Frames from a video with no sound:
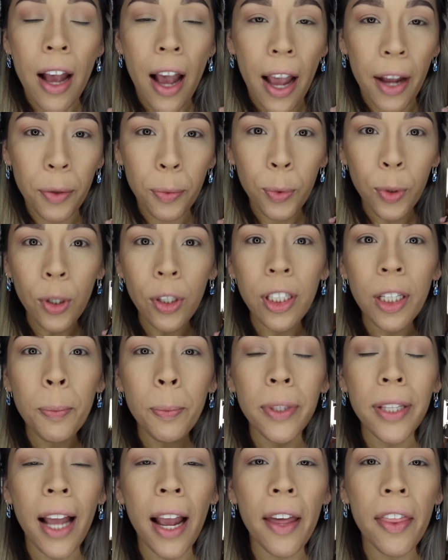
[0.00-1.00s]
I will
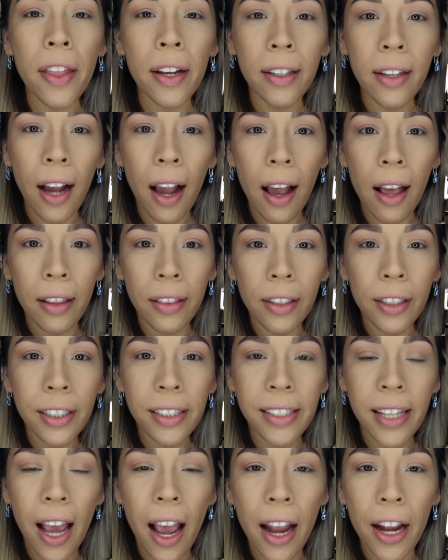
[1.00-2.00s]
apply the color
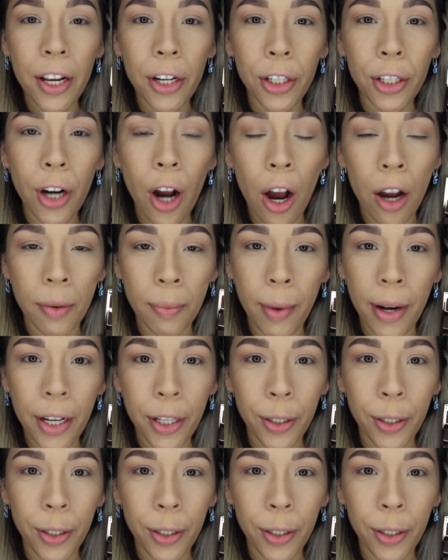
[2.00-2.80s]
tighter on my